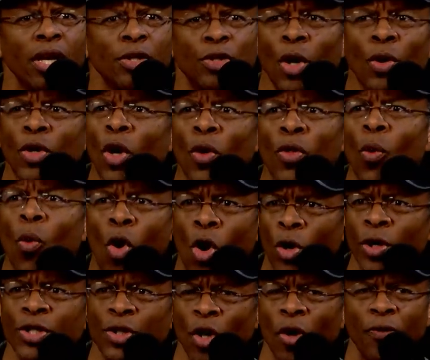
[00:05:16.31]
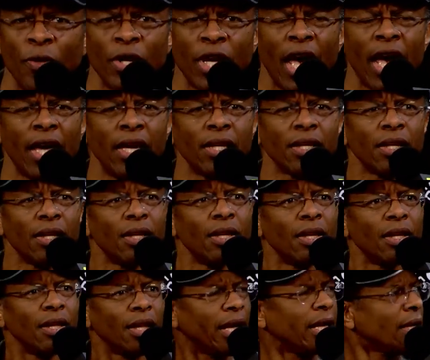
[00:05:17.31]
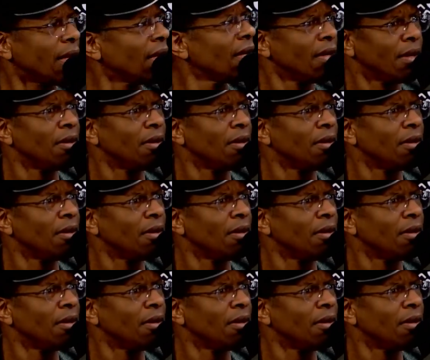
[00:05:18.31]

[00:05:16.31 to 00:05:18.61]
don't know the war is over yet. Like